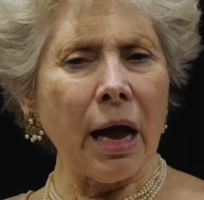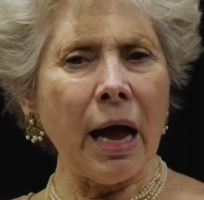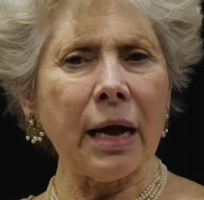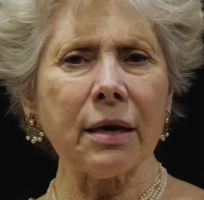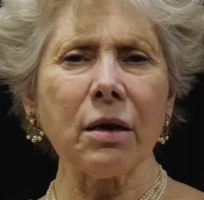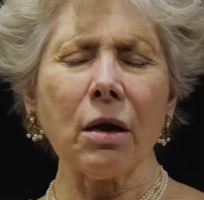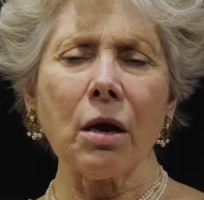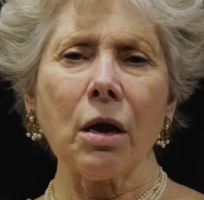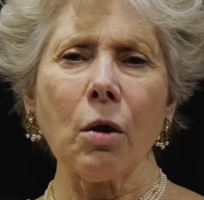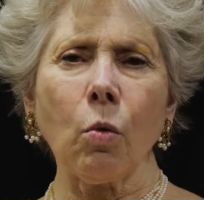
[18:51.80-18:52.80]
And
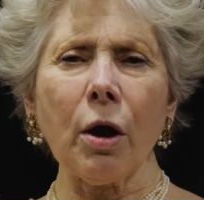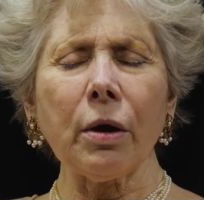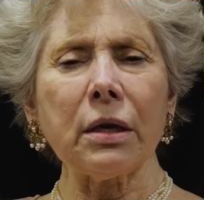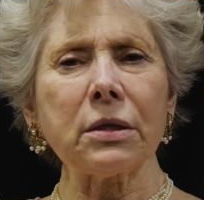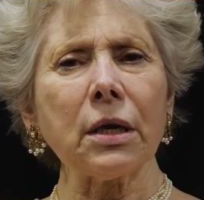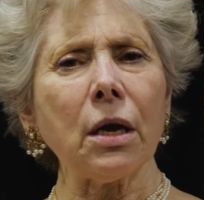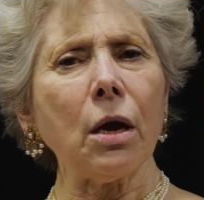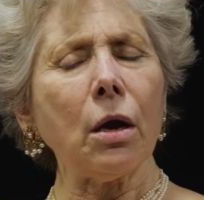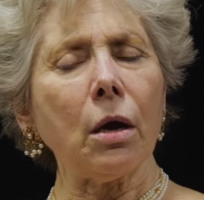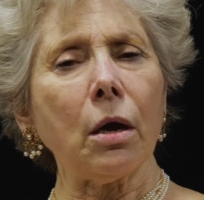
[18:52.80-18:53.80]
whereas
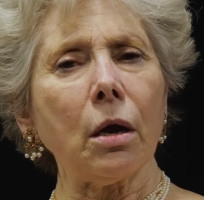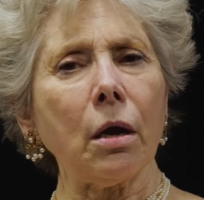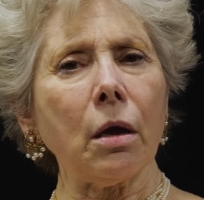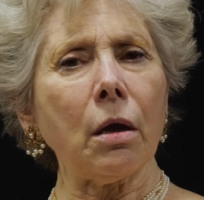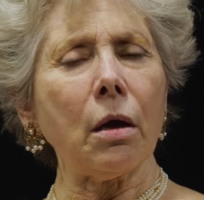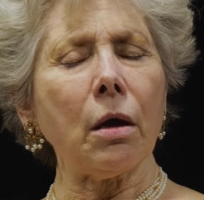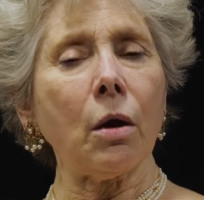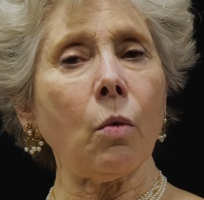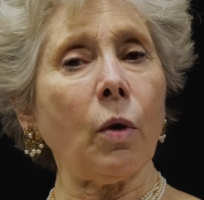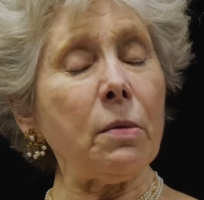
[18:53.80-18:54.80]

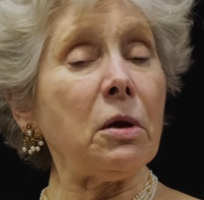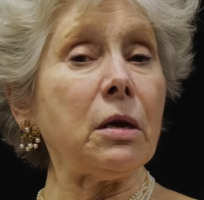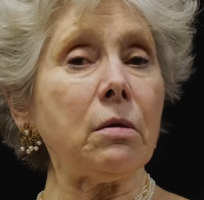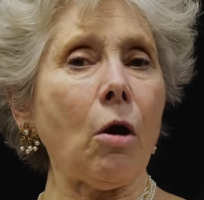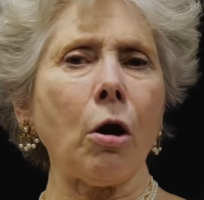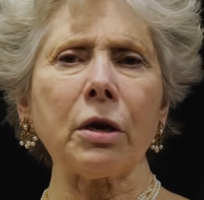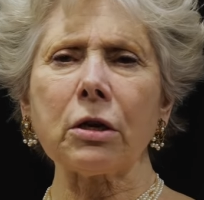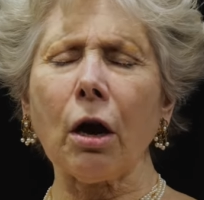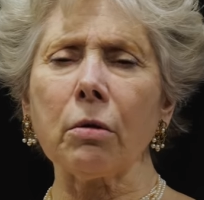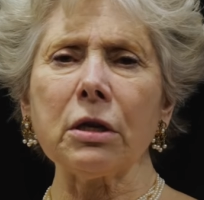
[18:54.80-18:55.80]
women are
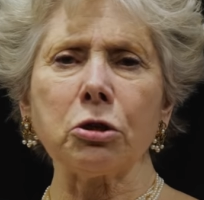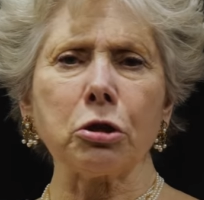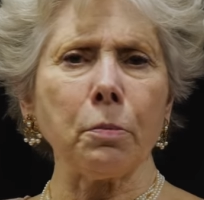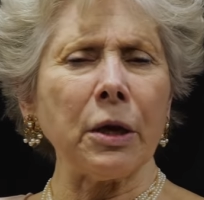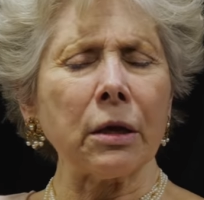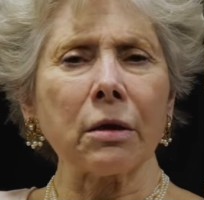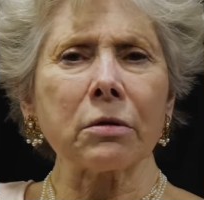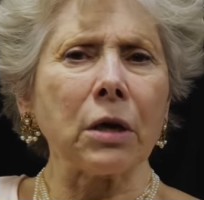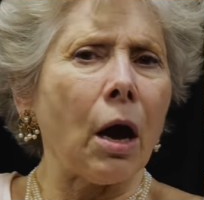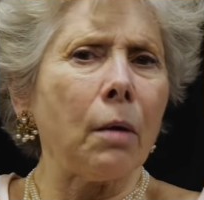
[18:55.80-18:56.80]
encouraged to be a
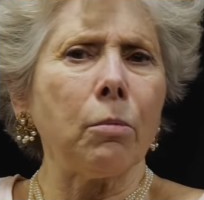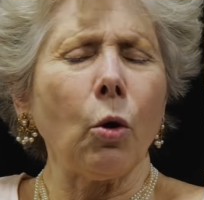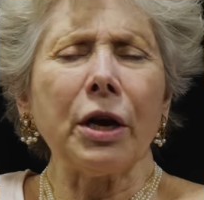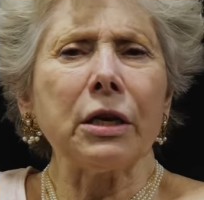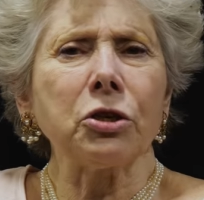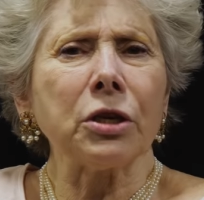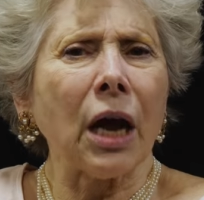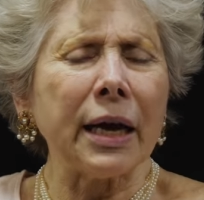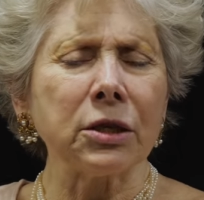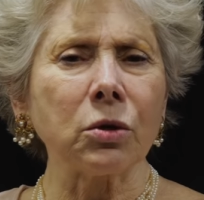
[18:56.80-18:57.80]
little tomboyish in
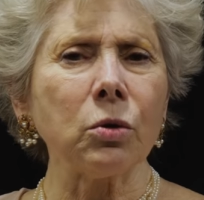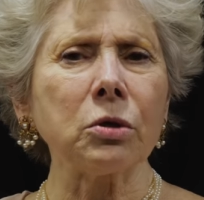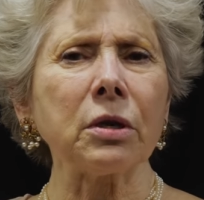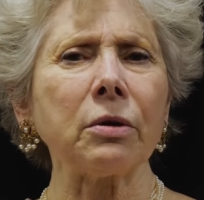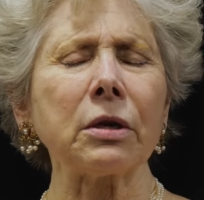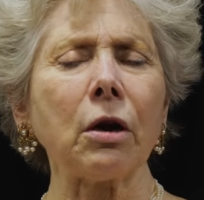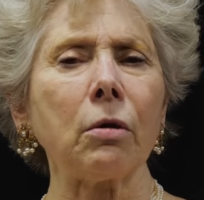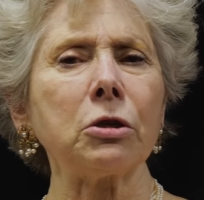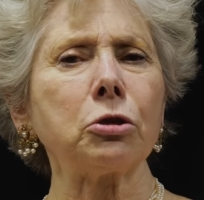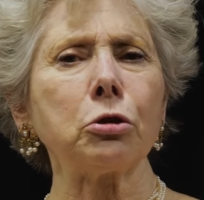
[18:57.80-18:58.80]
high schools. They're
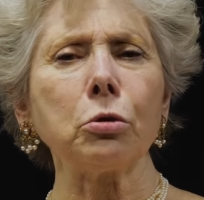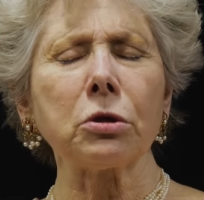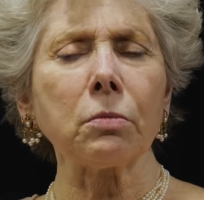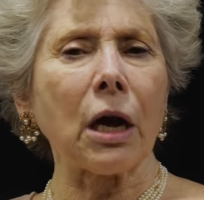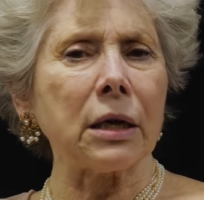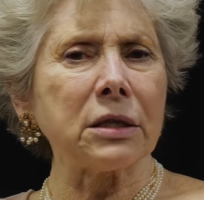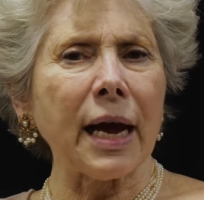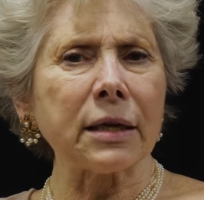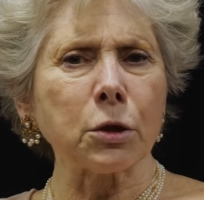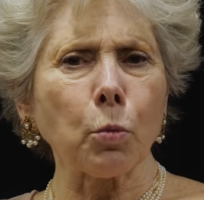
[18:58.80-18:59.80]
encouraged to do some
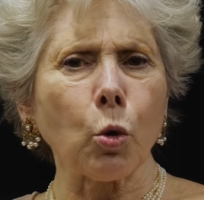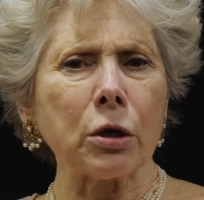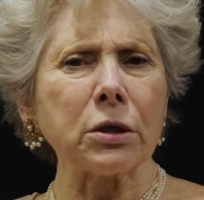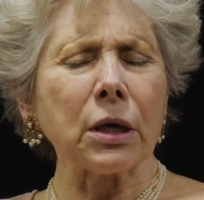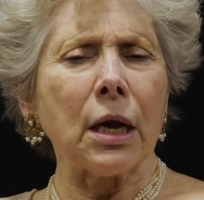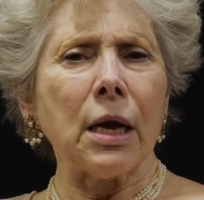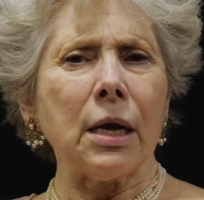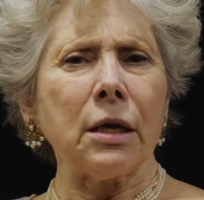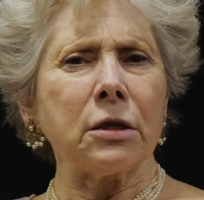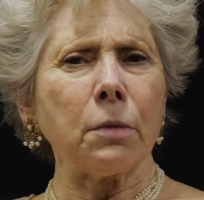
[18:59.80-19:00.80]
contact sports,
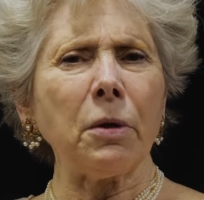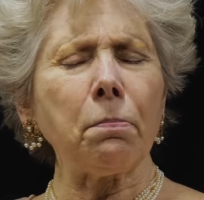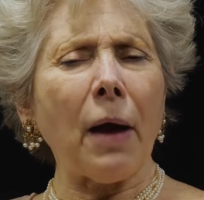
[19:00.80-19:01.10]
to be